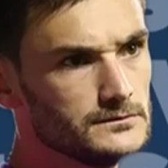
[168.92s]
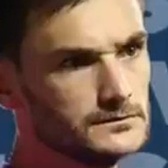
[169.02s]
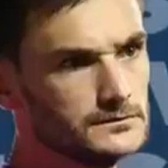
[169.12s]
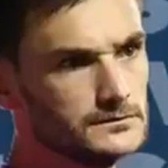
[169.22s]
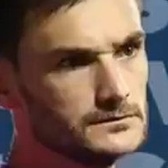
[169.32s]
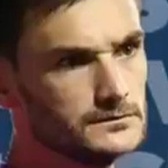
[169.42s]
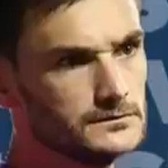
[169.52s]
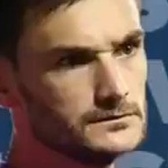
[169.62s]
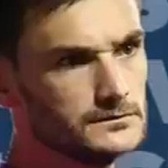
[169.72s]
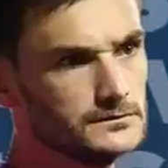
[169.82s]

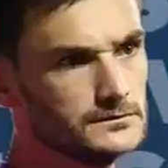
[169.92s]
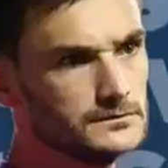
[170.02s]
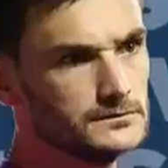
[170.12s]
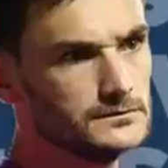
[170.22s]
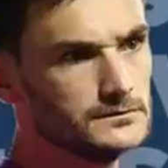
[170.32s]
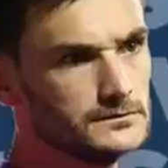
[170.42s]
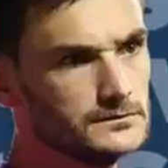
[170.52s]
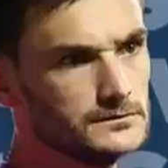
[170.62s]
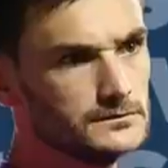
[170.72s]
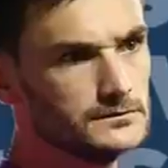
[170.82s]

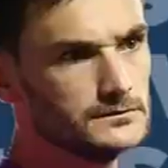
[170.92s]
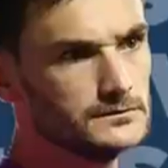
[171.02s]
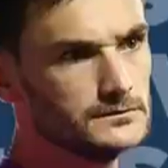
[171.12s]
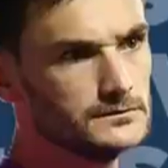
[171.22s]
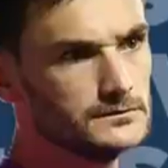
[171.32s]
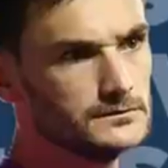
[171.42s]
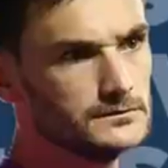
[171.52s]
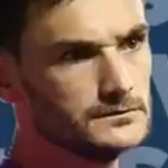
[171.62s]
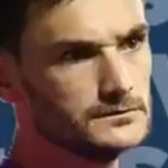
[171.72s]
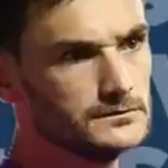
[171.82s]

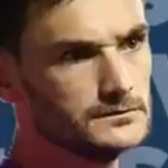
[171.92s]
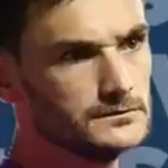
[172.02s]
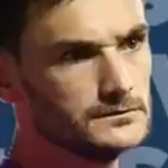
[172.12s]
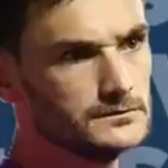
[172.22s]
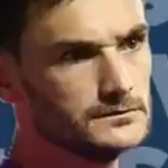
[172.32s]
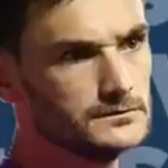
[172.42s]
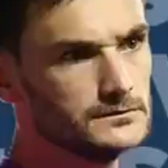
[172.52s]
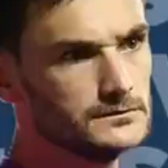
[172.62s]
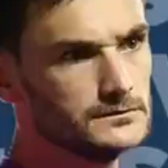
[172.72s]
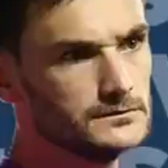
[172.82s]

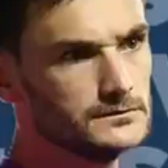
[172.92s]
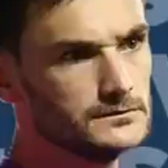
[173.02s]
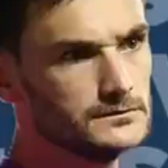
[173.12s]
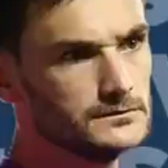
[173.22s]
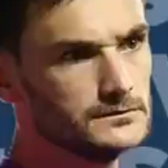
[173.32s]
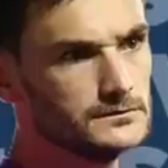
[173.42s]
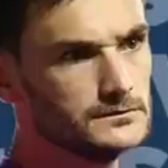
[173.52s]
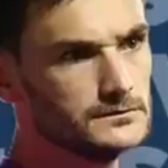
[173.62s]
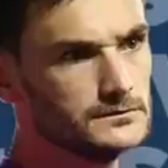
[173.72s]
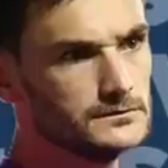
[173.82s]

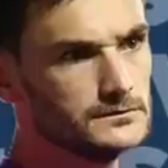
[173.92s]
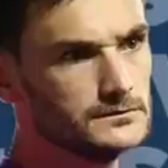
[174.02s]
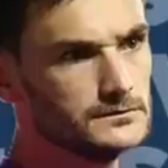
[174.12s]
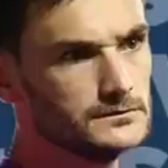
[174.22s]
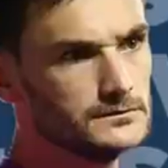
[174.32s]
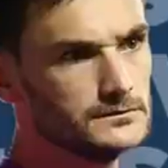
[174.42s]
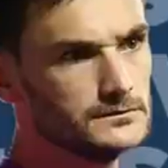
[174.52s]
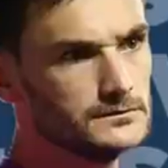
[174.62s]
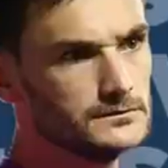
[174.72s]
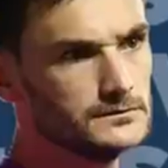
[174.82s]

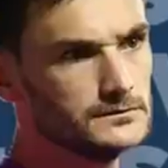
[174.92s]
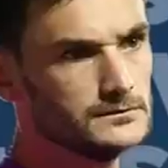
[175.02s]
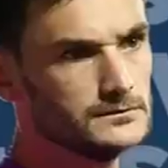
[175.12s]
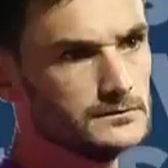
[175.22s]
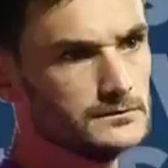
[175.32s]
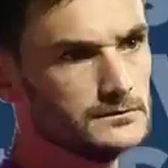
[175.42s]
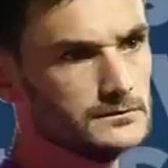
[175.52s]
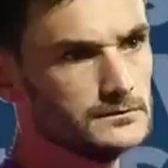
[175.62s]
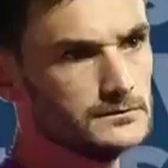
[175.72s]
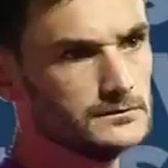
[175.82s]

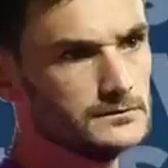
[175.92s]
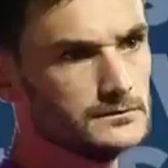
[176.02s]
[no speech]